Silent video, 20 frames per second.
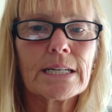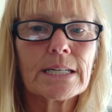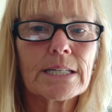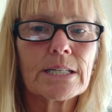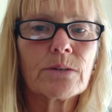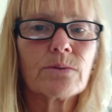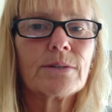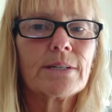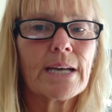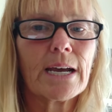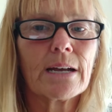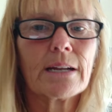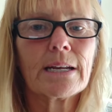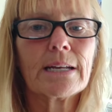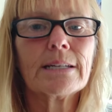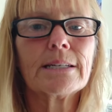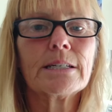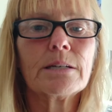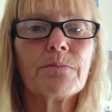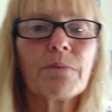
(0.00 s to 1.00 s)
And so sand
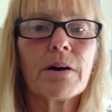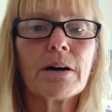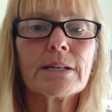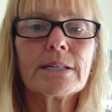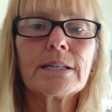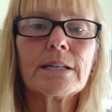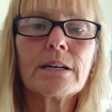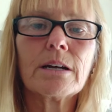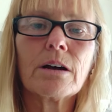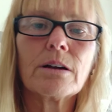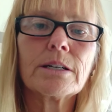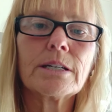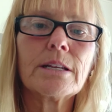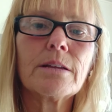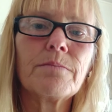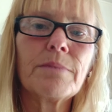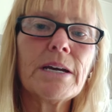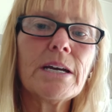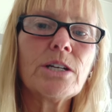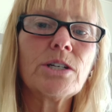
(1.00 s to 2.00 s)
gets deposited onto
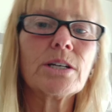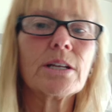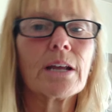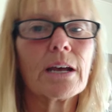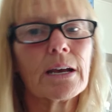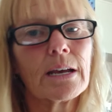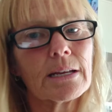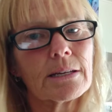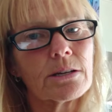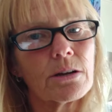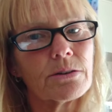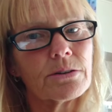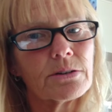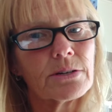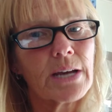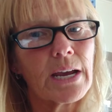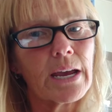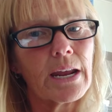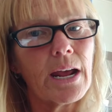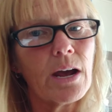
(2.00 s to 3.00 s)
the beach and then gets also
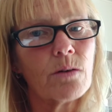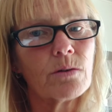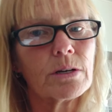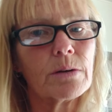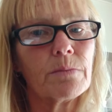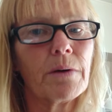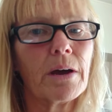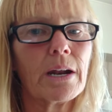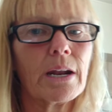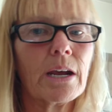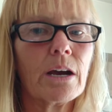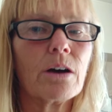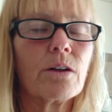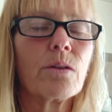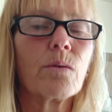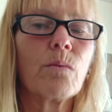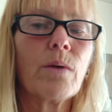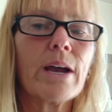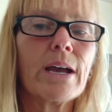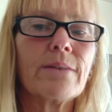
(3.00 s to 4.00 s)
taken out depending on
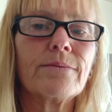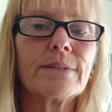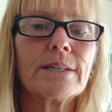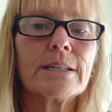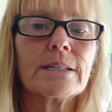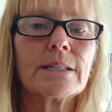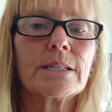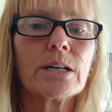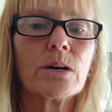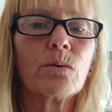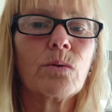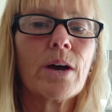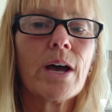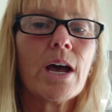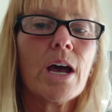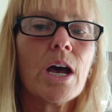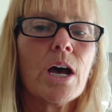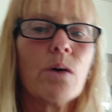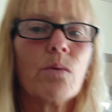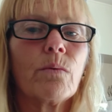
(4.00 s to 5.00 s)
the waves. And so
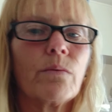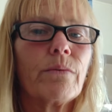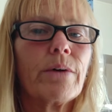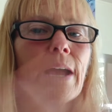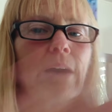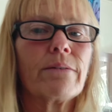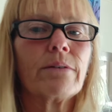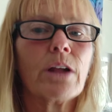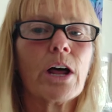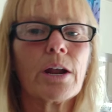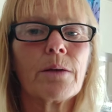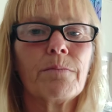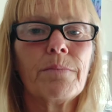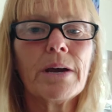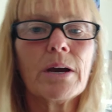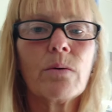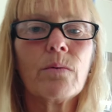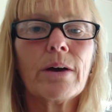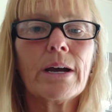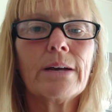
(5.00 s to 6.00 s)
when we have a lot of
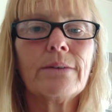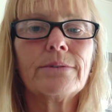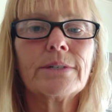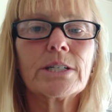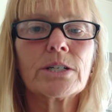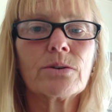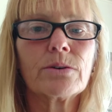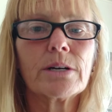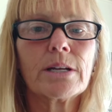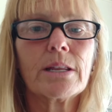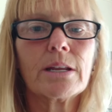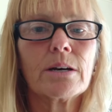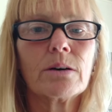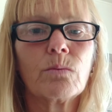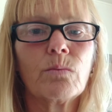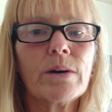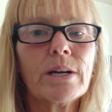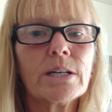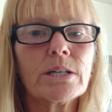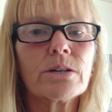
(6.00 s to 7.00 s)
big waves during the
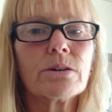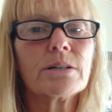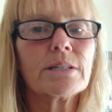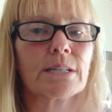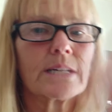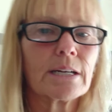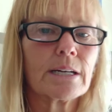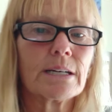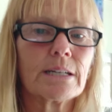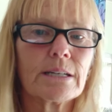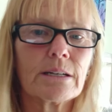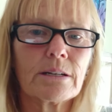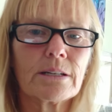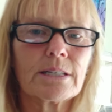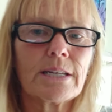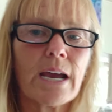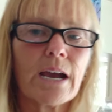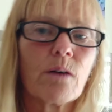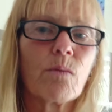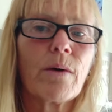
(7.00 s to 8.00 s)
winter, it's going to
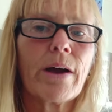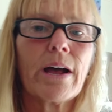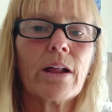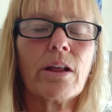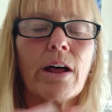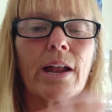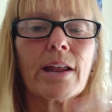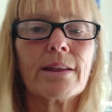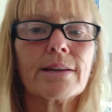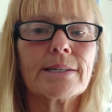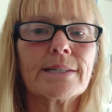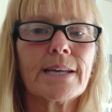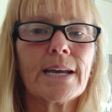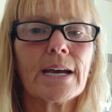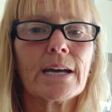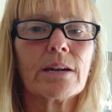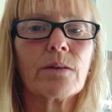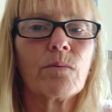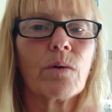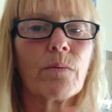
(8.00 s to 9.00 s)
take away a lot of the
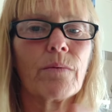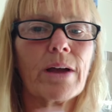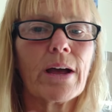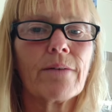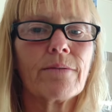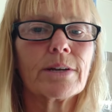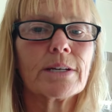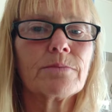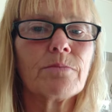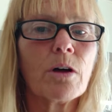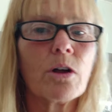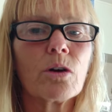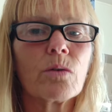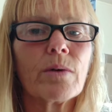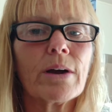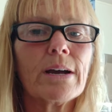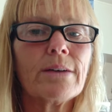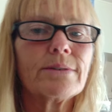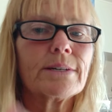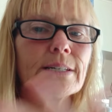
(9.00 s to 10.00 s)
sand, and when we have the smaller
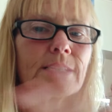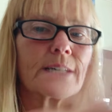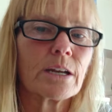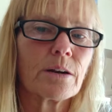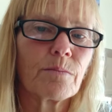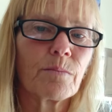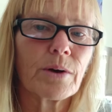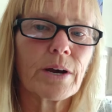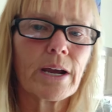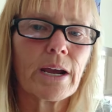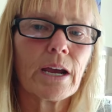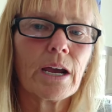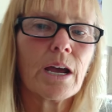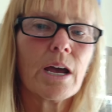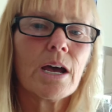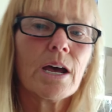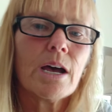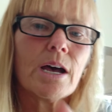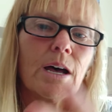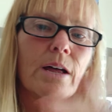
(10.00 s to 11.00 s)
waves, it's going to bring
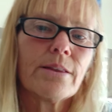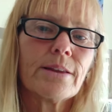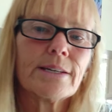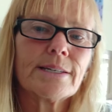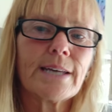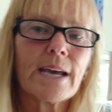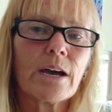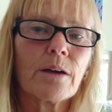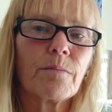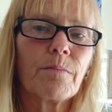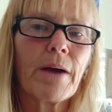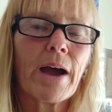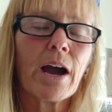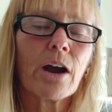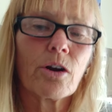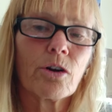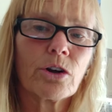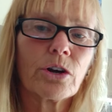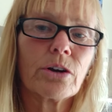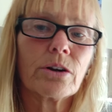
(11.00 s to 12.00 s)
the sand
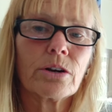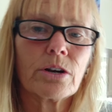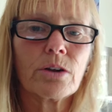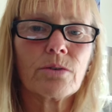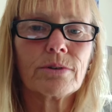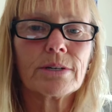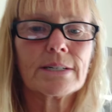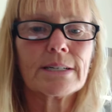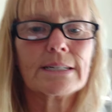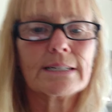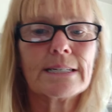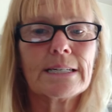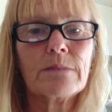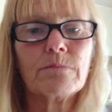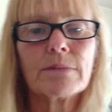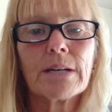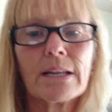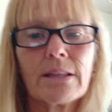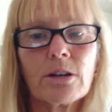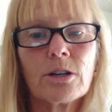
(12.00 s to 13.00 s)
back, or you're going to notice it
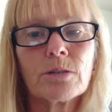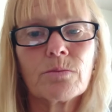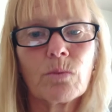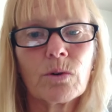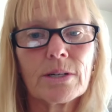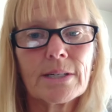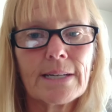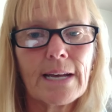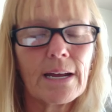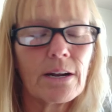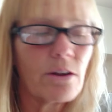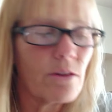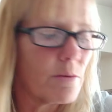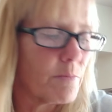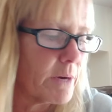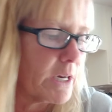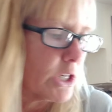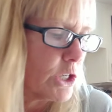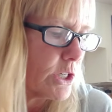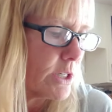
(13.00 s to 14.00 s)
seems like there's more sand on the
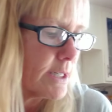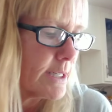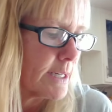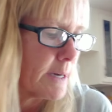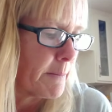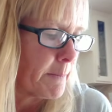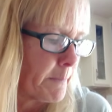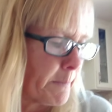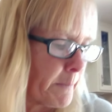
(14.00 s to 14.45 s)
beaches.